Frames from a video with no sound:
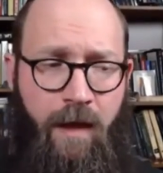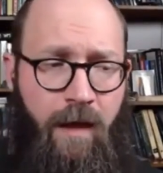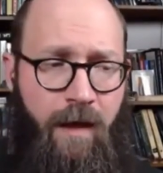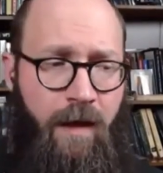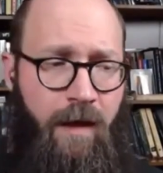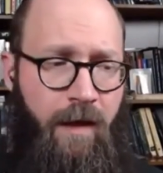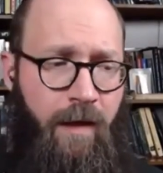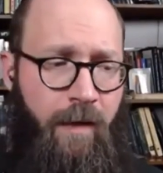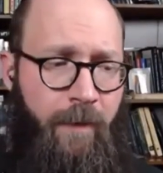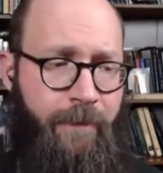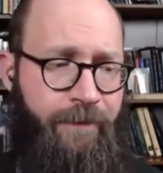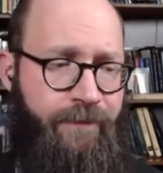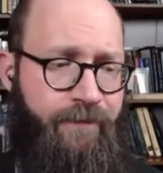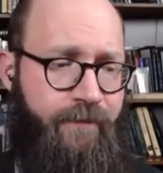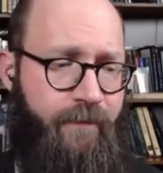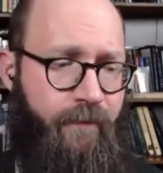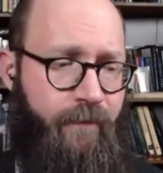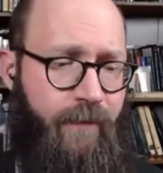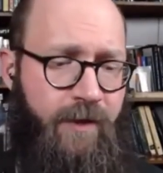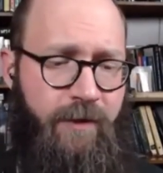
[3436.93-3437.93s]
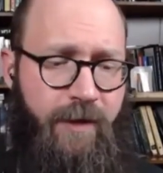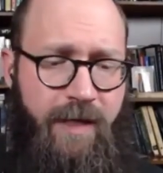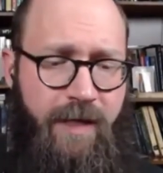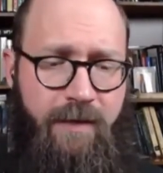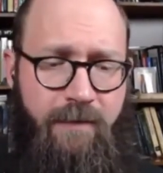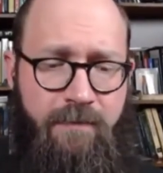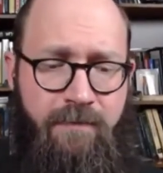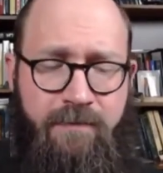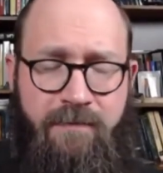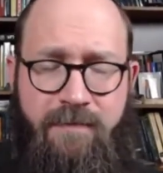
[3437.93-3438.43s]
Um, you look
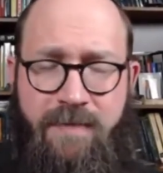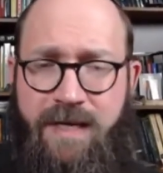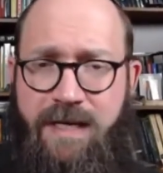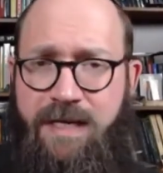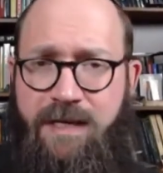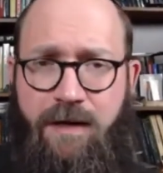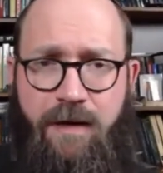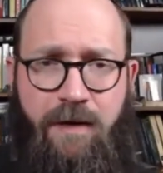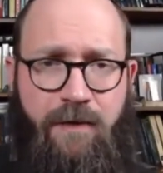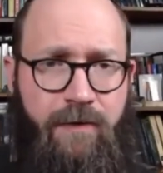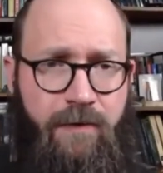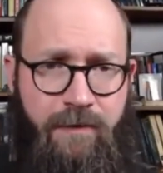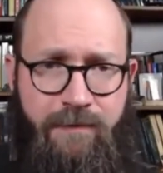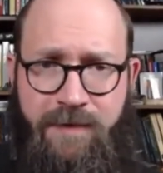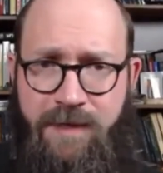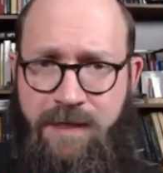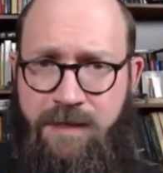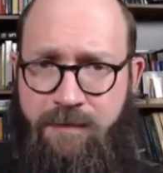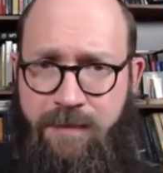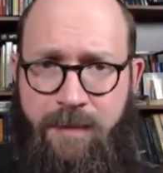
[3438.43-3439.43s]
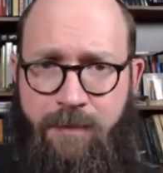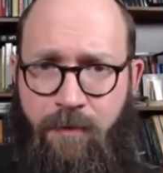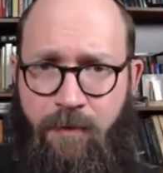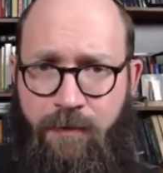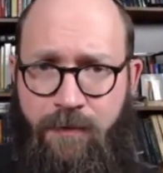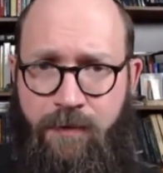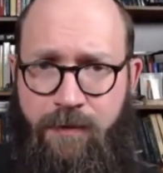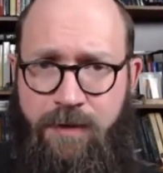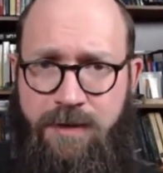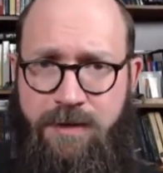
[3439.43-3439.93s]
at many other of these
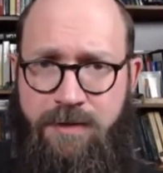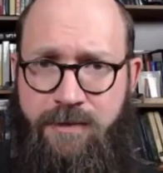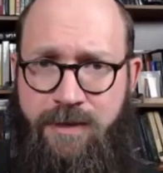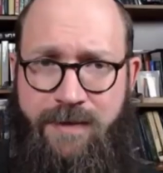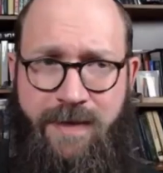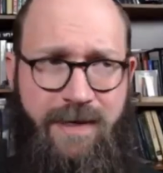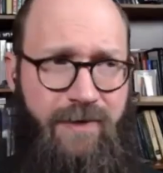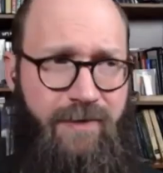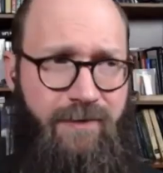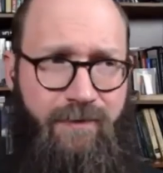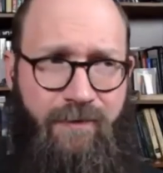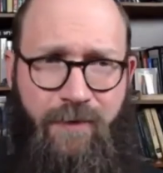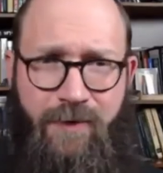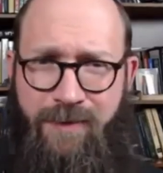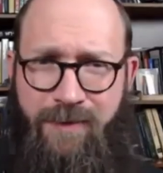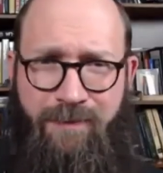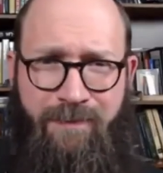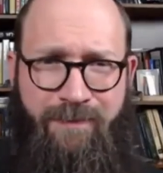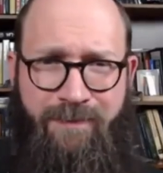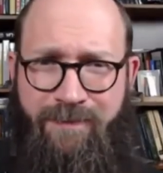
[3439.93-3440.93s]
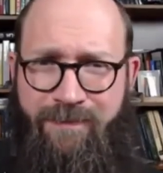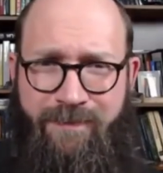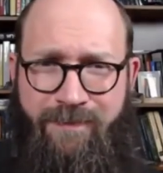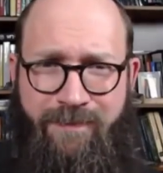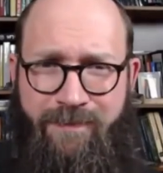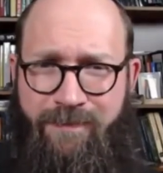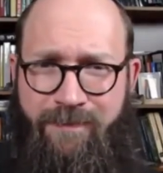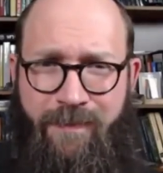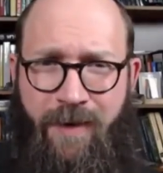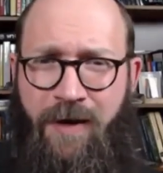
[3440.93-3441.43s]
people through history, they don't want to
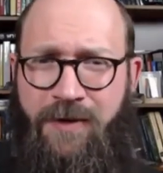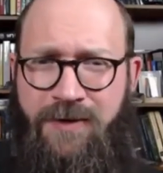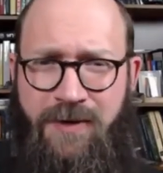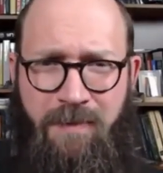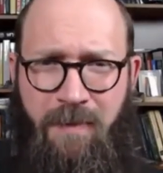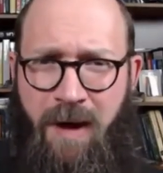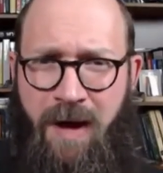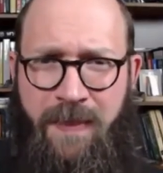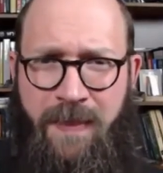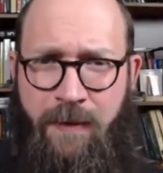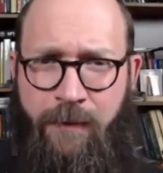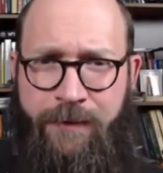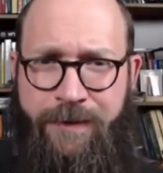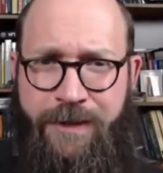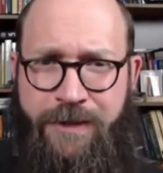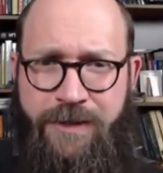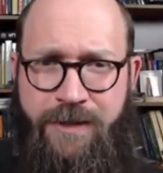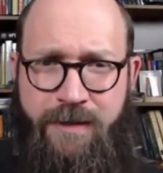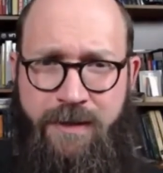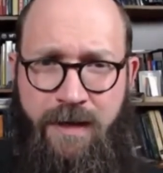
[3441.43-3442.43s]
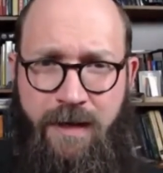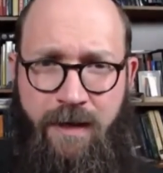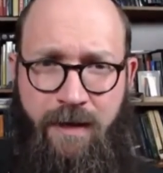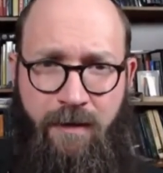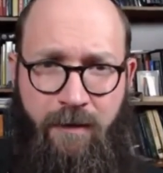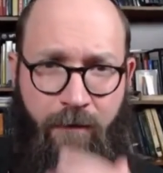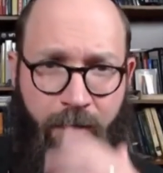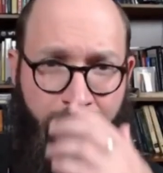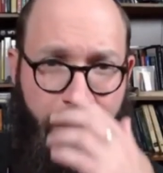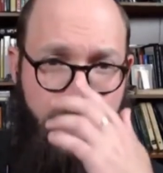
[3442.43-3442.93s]
undermine their religion.
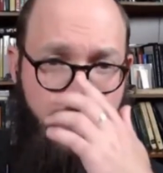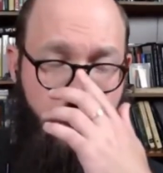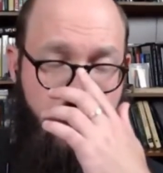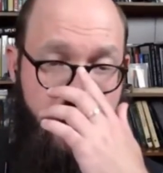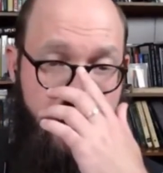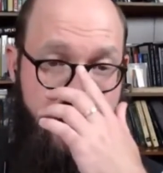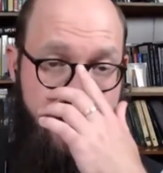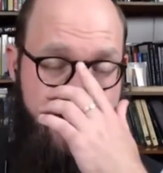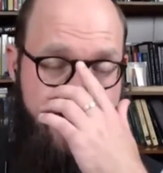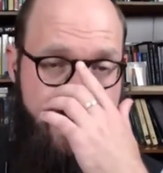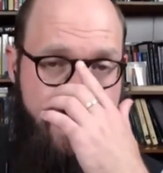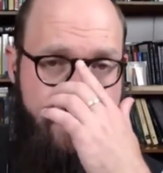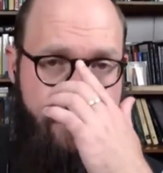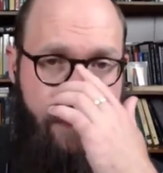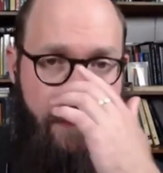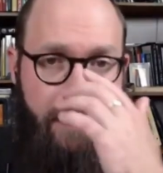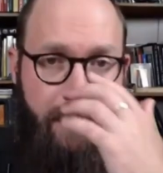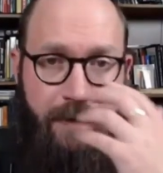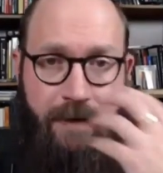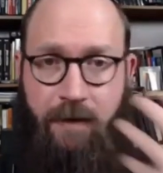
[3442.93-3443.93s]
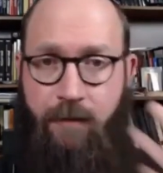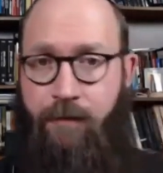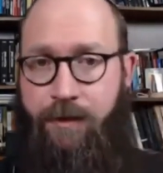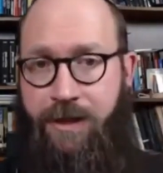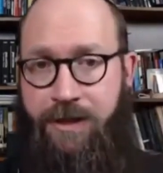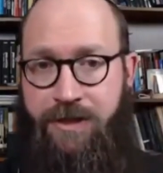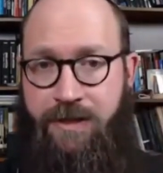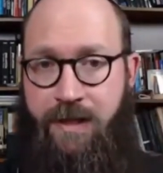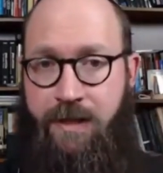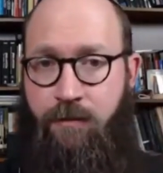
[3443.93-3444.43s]
They want to deepen their
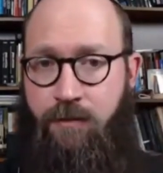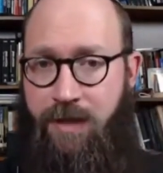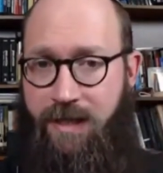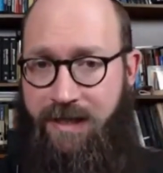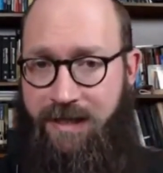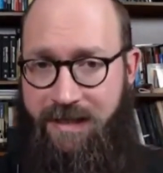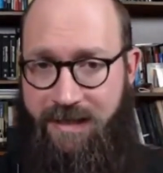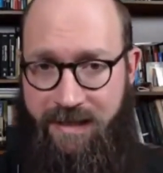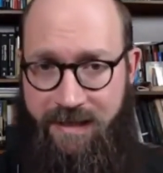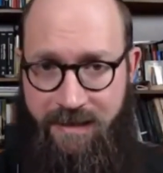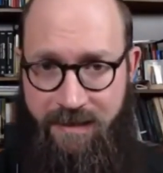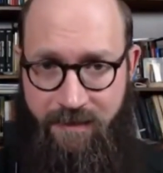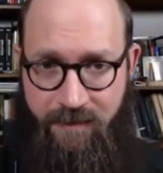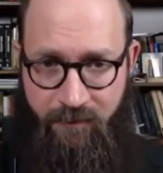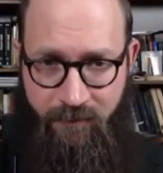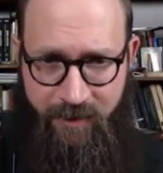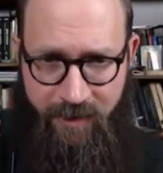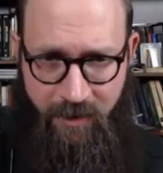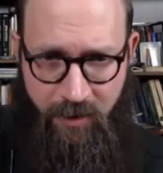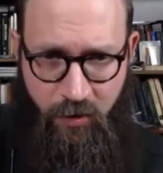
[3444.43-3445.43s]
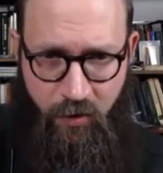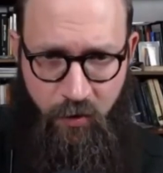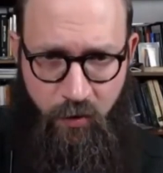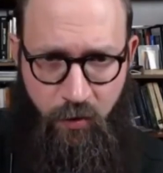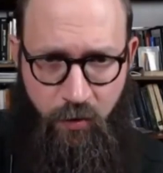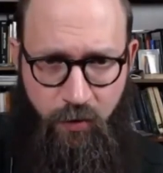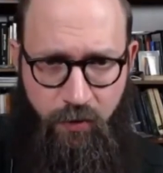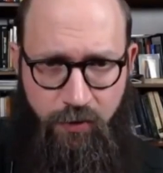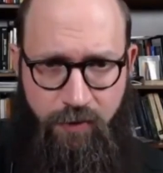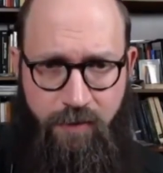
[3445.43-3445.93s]
religion. They want to get into the really
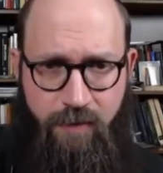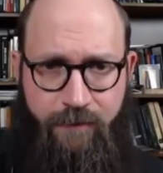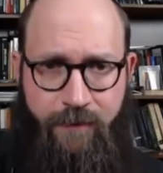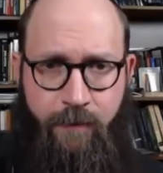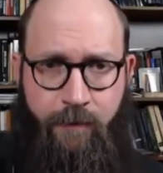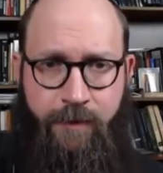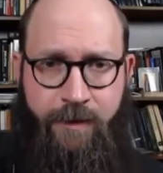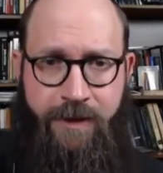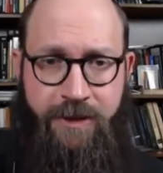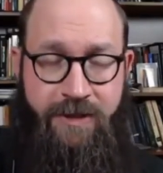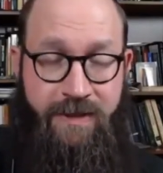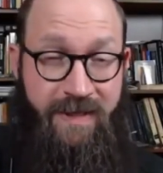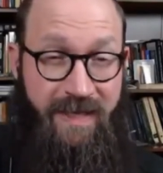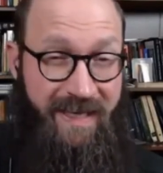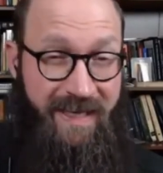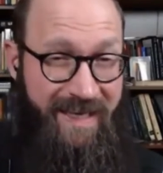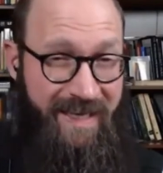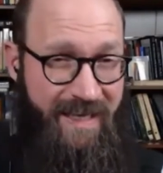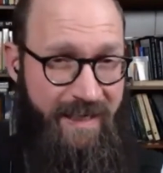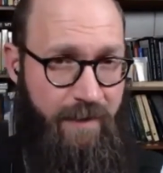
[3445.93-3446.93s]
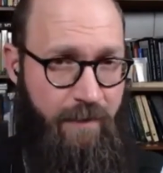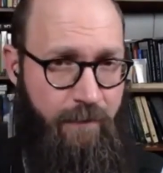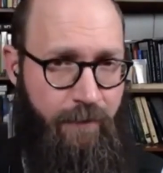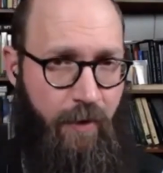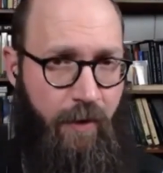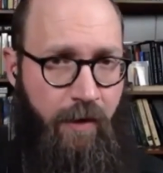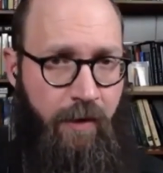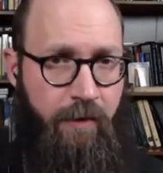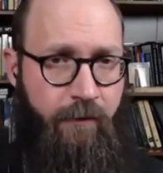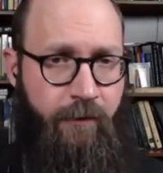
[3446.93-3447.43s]
core of the religion, the hidden
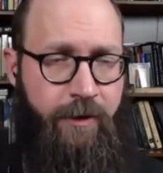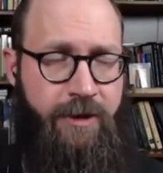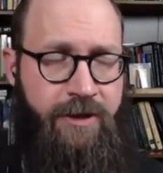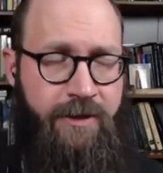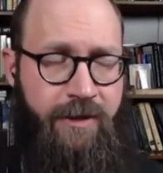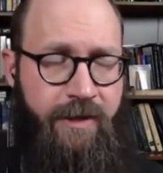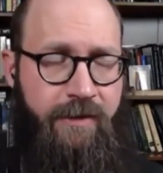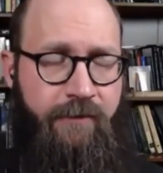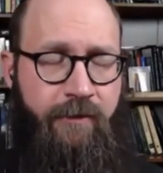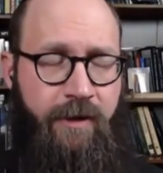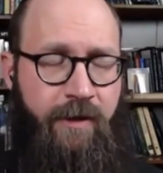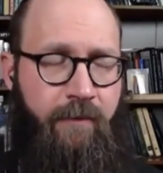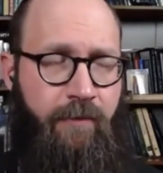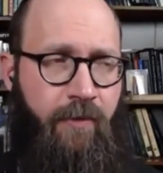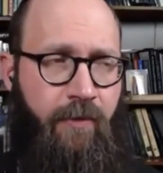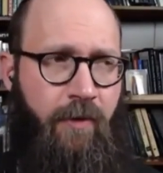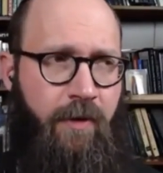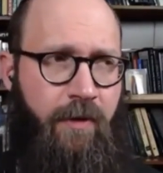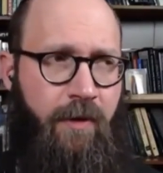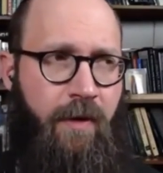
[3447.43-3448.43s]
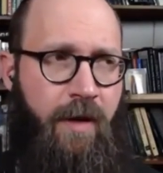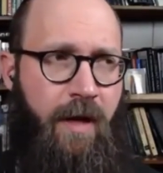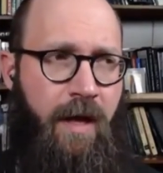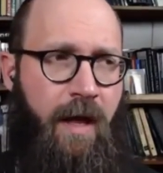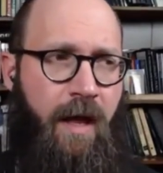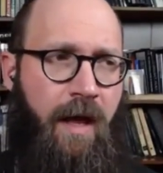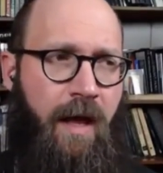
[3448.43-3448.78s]
part of the religion that's really important.